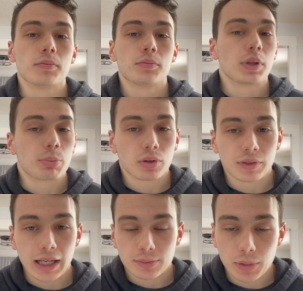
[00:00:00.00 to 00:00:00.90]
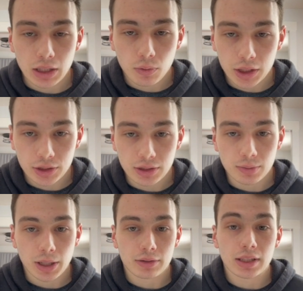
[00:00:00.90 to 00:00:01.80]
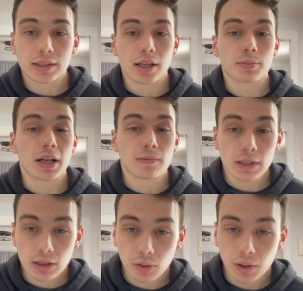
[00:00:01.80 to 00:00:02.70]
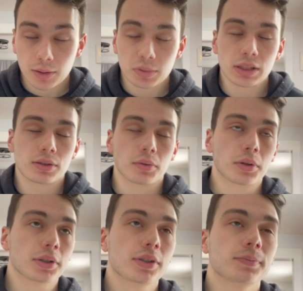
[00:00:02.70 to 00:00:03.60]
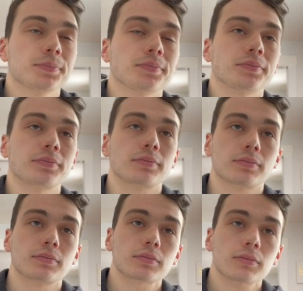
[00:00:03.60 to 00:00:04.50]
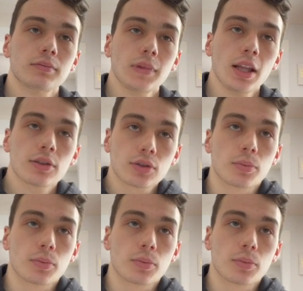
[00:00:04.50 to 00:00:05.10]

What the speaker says: People have asked many questions about this on my video on BeatSource. So